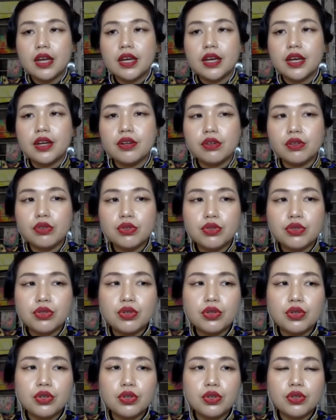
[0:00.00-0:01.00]
and
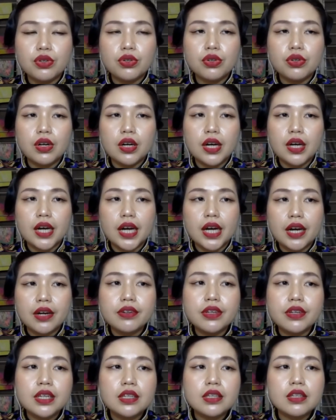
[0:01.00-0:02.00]
also
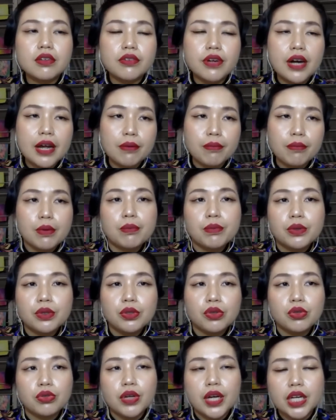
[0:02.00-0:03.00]
hiring the right people
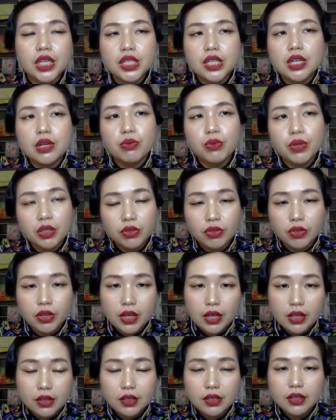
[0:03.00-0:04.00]
to actually work
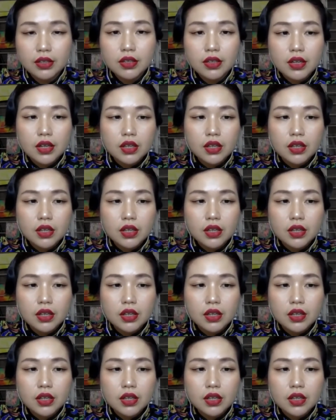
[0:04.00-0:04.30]
together